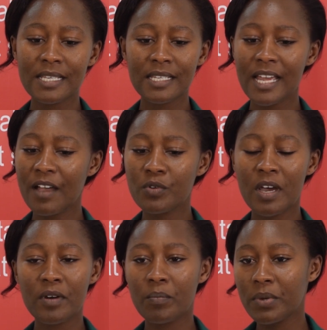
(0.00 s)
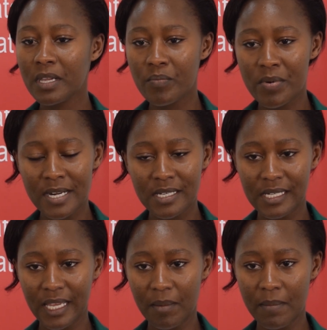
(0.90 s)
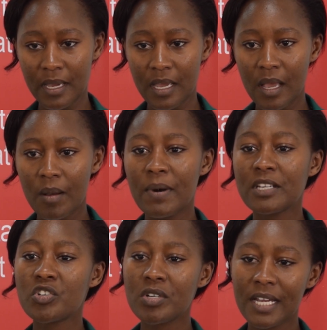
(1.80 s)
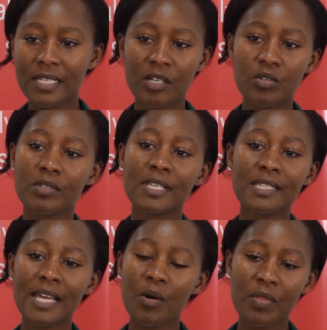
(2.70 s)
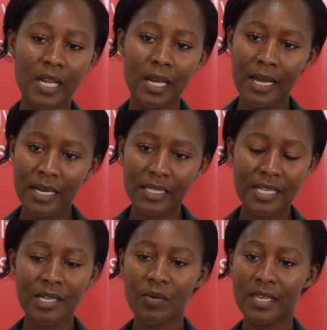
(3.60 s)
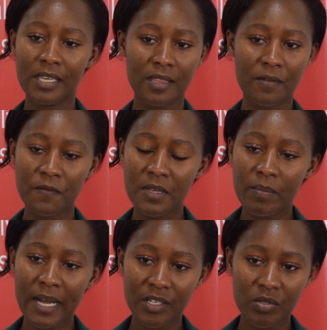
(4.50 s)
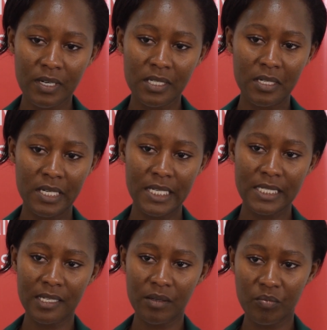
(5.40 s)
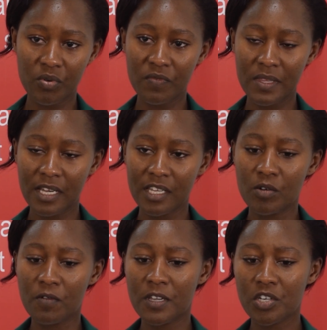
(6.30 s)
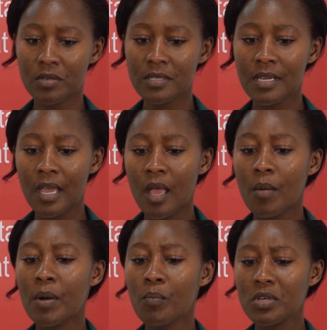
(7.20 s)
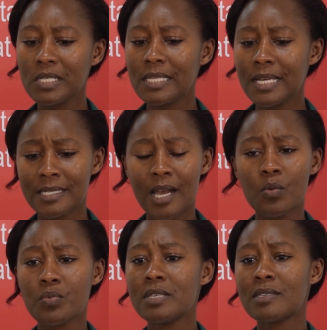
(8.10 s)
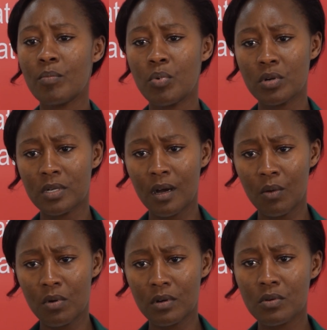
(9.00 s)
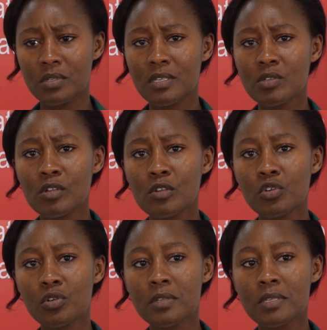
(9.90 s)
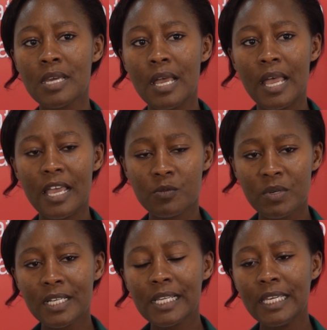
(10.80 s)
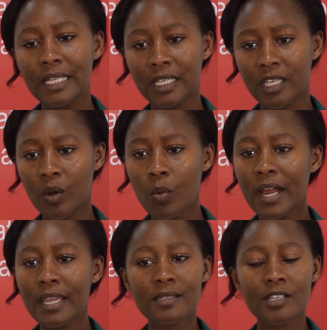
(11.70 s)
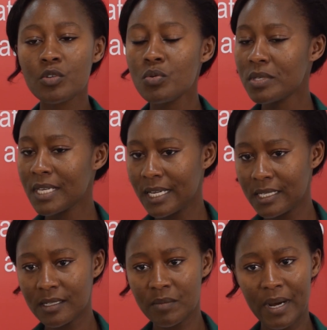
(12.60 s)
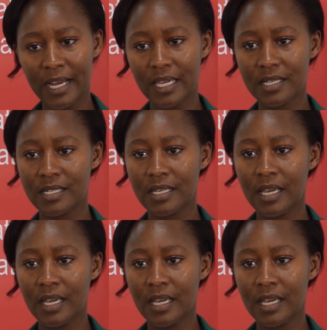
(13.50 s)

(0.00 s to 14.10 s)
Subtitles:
doesn't have to have a big brand name, but try it out, because that's how they learn, that's how they get the feedback to iterate and improve their innovations. But mostly that's how we support our own, because these solutions, especially in gig work, it's a two-sided market.